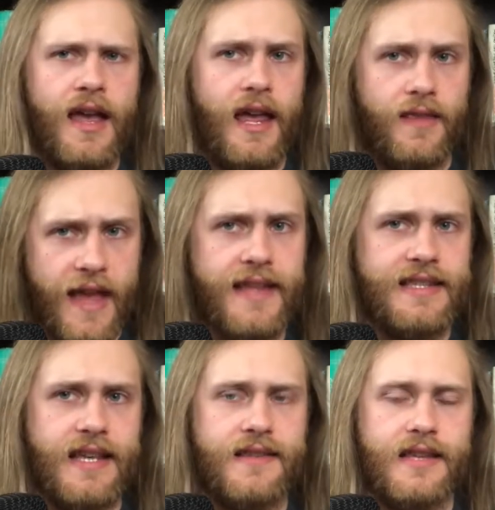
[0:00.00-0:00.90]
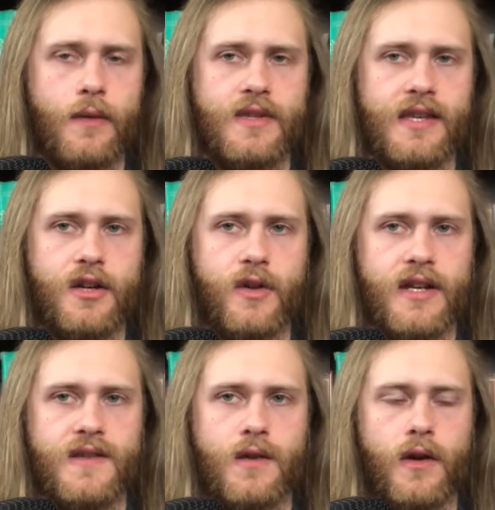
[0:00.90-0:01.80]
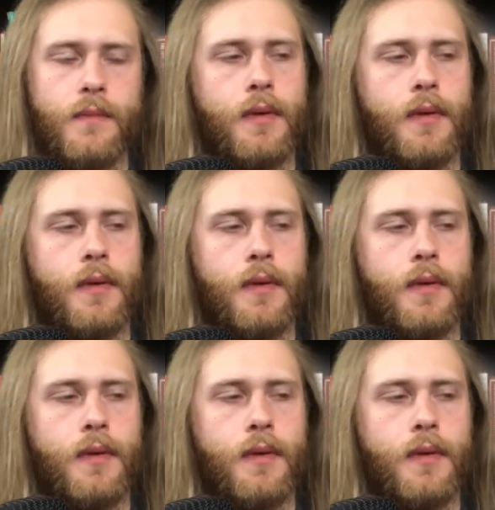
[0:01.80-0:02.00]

In that sense, I would say greed is good.